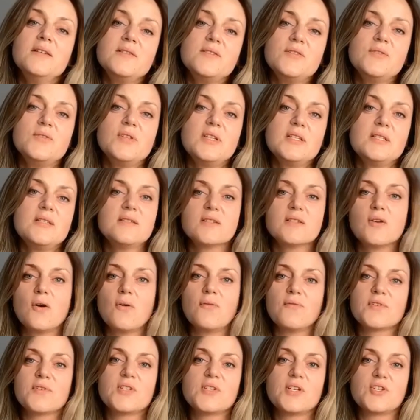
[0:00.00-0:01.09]
So this is a
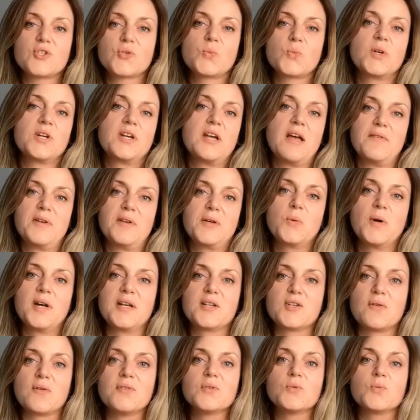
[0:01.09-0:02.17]
conversation we're having quite
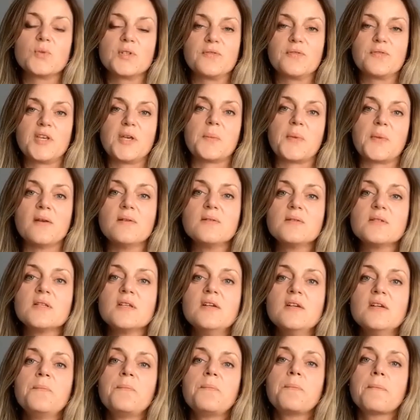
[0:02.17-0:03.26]
often with females.
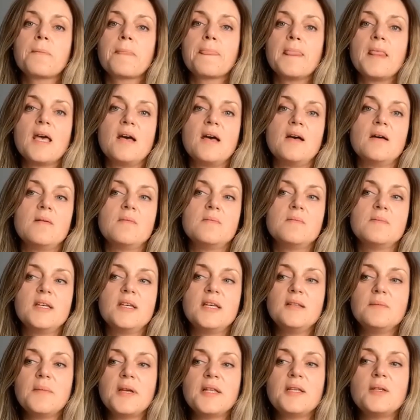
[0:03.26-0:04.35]

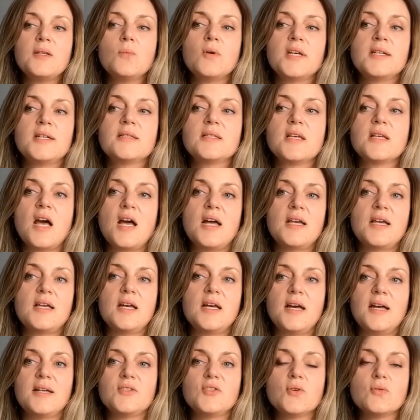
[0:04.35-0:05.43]
In many ways,
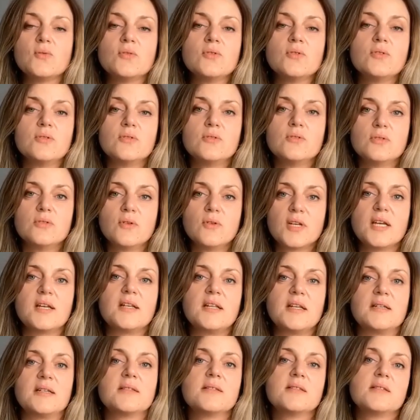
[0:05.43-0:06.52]
I don't look at
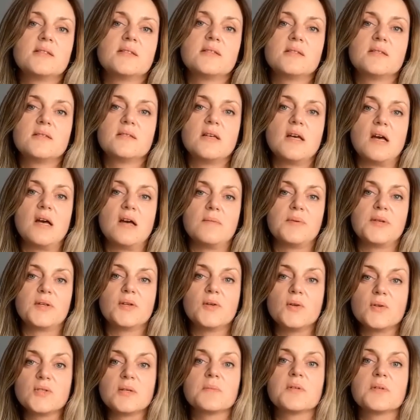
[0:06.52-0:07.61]
it
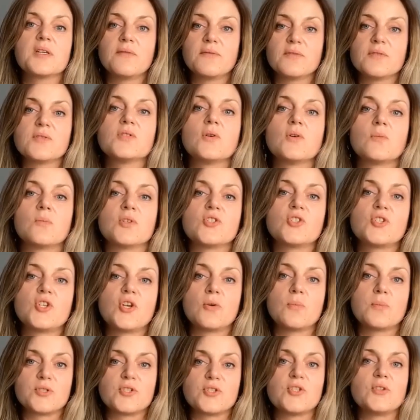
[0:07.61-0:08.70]
because I'm given so much the
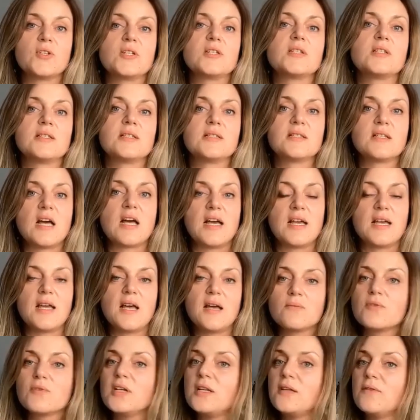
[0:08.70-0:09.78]
opportunities. I
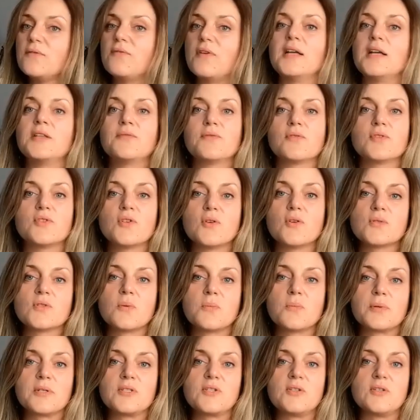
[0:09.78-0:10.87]
really fight for those
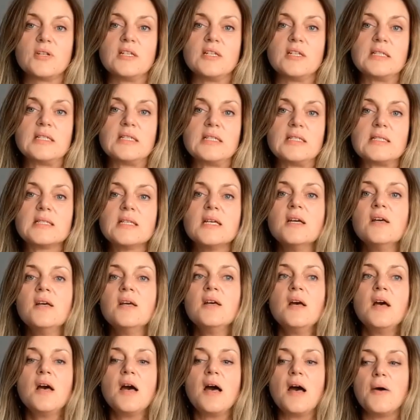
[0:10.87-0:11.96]
opportunities.
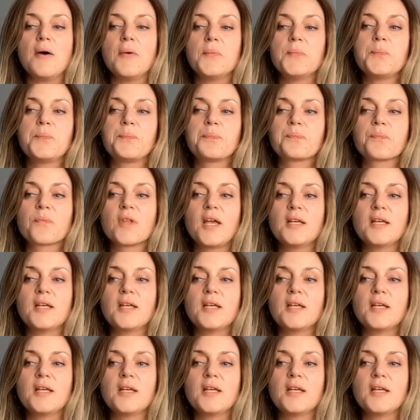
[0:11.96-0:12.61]
I'm